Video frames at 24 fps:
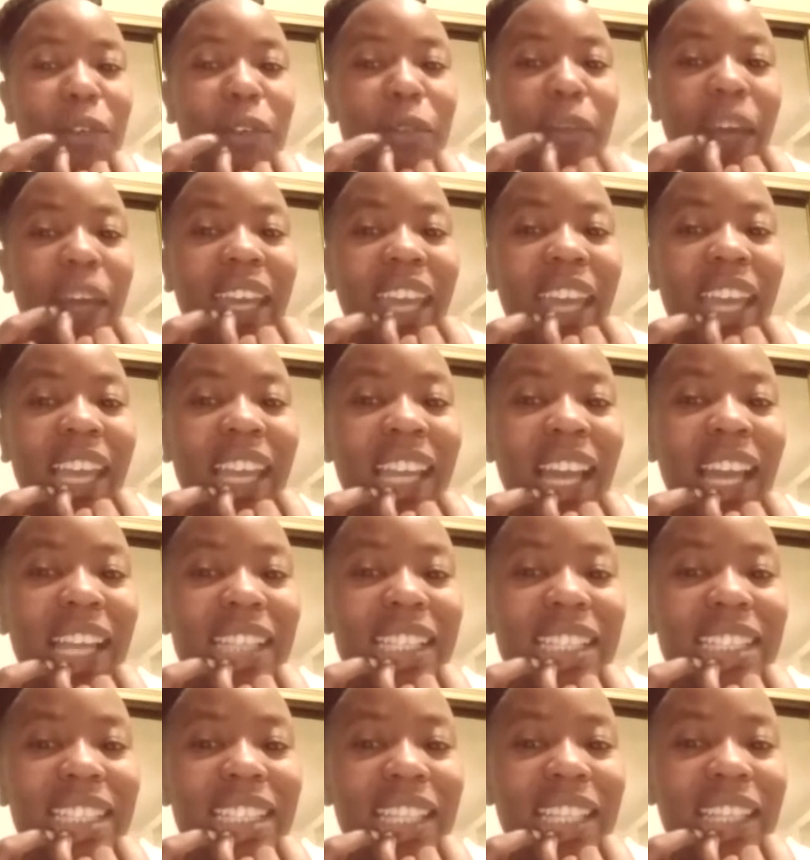with my canine
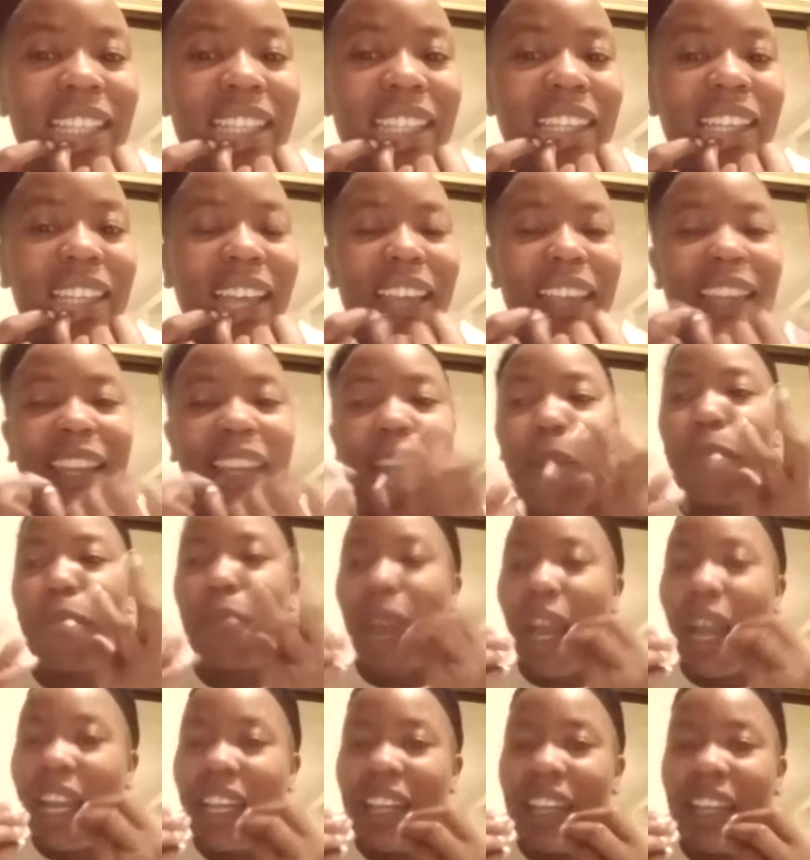teeth, and then I
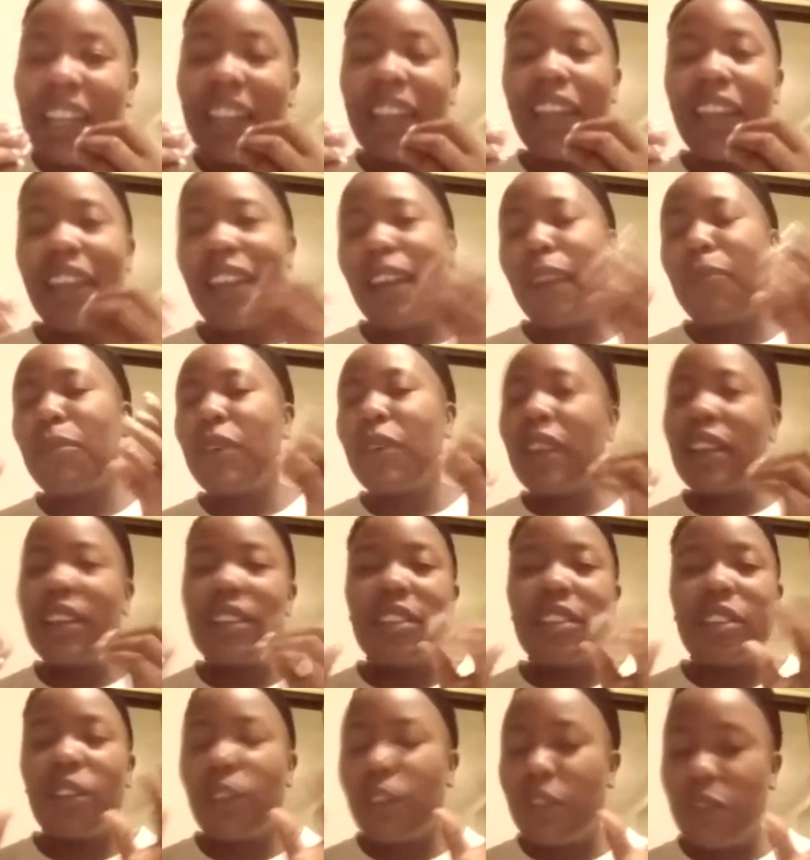bite it, and
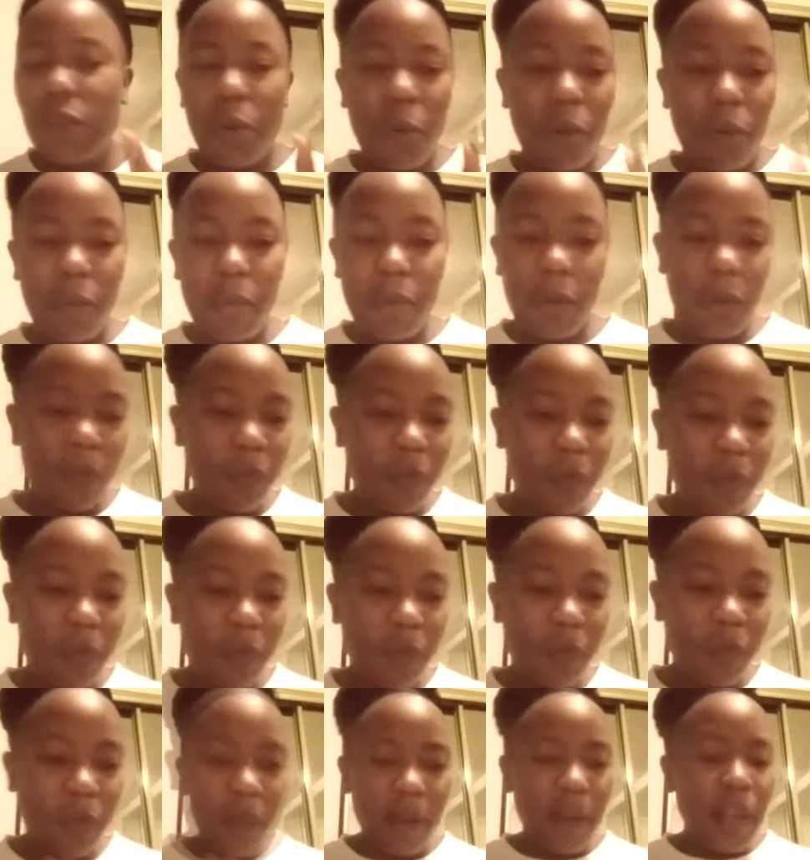it's horrible.
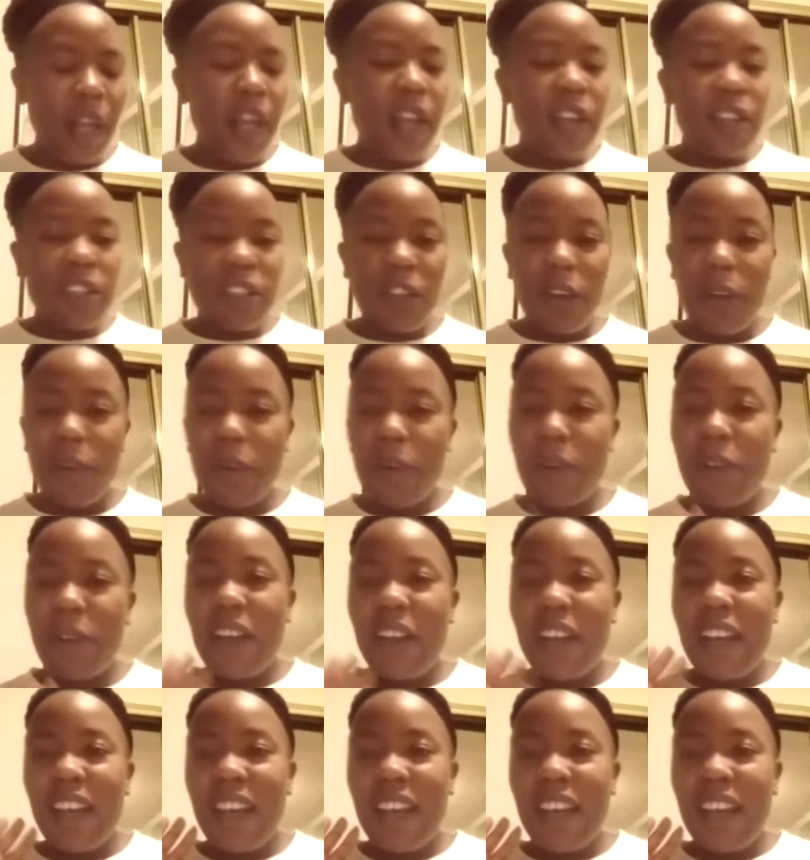Okay, so